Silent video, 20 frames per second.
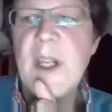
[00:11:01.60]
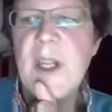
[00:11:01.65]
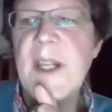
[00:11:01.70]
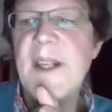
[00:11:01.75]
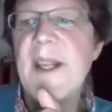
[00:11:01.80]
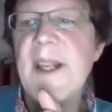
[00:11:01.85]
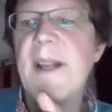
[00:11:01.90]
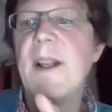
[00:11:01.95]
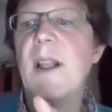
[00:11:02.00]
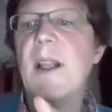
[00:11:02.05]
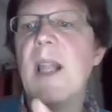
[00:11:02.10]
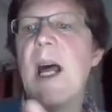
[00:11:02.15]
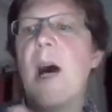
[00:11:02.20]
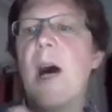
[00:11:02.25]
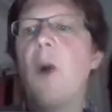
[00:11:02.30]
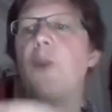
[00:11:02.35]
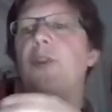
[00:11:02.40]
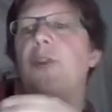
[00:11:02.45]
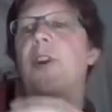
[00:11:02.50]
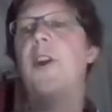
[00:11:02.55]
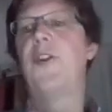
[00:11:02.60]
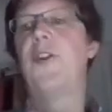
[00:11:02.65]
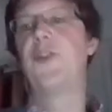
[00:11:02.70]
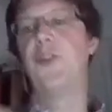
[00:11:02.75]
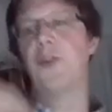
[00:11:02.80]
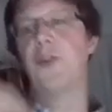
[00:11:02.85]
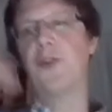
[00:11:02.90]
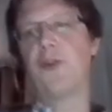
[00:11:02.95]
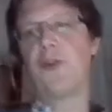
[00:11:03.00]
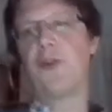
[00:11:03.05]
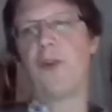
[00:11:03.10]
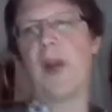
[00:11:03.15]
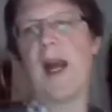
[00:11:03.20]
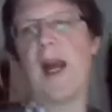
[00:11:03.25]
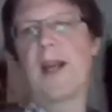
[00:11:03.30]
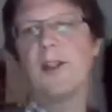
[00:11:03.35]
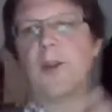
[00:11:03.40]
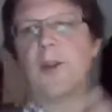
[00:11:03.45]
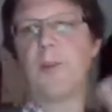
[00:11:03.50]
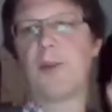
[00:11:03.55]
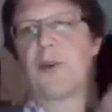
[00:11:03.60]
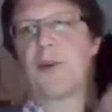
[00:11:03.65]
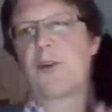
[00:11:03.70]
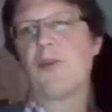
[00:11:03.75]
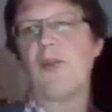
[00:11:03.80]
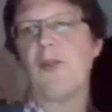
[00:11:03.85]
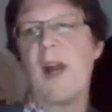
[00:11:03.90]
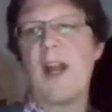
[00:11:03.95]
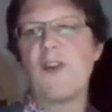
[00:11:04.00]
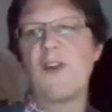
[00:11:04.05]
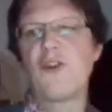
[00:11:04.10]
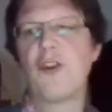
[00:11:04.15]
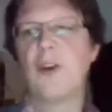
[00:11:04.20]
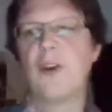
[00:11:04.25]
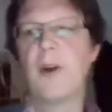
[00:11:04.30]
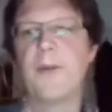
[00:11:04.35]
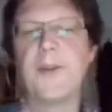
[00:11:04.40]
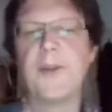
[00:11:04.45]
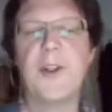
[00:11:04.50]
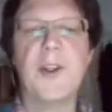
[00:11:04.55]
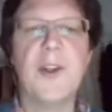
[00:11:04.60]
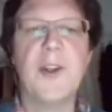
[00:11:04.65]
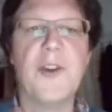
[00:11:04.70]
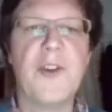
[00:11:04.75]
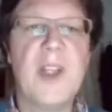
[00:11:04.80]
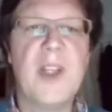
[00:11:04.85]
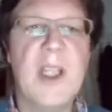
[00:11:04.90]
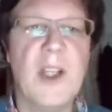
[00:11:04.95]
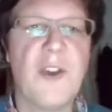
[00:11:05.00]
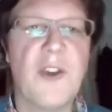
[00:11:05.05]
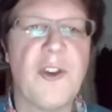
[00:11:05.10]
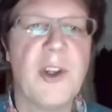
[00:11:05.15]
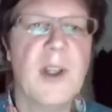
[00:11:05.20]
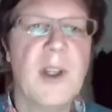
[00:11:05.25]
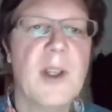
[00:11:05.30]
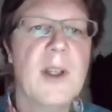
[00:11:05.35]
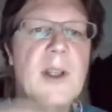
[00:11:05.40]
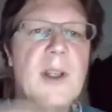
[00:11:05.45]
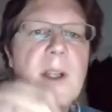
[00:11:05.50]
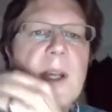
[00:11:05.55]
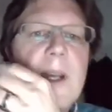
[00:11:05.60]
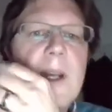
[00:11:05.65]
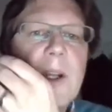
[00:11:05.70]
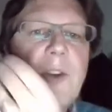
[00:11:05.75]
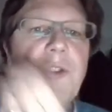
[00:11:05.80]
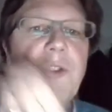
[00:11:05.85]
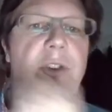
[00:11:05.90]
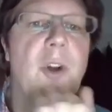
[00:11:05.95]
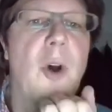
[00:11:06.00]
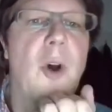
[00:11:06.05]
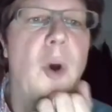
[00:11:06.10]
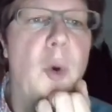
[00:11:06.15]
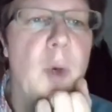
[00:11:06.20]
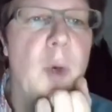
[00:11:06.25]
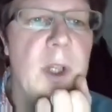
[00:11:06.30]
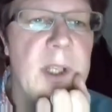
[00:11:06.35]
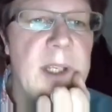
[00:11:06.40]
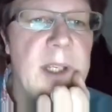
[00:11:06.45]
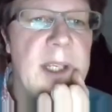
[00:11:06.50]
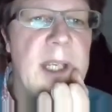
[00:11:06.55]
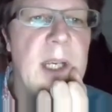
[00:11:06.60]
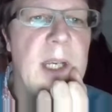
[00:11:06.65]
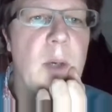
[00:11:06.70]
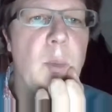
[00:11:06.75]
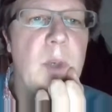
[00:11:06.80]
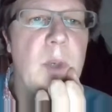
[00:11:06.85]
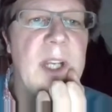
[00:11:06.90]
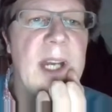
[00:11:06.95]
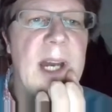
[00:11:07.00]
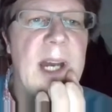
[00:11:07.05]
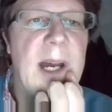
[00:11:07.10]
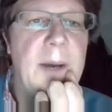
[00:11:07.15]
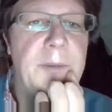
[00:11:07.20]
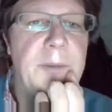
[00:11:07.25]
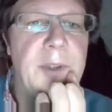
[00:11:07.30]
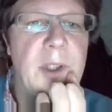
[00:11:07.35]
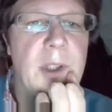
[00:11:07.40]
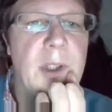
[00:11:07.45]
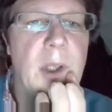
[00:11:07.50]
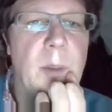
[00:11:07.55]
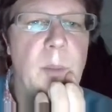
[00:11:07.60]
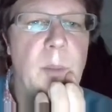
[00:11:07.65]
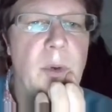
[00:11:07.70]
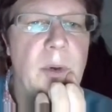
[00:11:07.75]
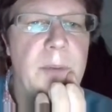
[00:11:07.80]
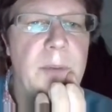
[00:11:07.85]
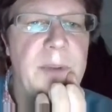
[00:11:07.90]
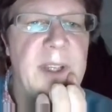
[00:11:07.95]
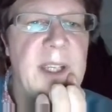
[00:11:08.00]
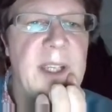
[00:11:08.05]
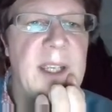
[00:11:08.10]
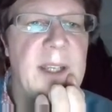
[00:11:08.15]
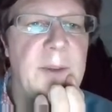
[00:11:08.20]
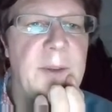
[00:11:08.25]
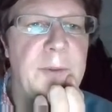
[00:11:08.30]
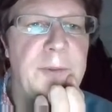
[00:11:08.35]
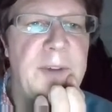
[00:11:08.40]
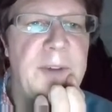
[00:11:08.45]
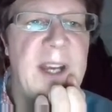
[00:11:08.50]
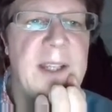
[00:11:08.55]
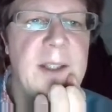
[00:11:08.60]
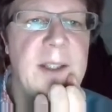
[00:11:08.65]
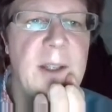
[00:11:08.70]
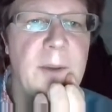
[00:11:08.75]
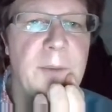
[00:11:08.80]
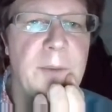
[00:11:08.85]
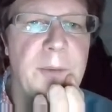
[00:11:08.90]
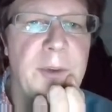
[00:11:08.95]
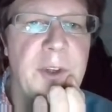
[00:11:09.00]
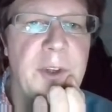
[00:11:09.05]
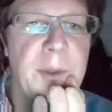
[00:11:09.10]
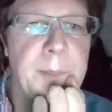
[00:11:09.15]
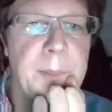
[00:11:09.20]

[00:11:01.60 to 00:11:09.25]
that allows us to track the progression of the disease. So here we have the number of infectives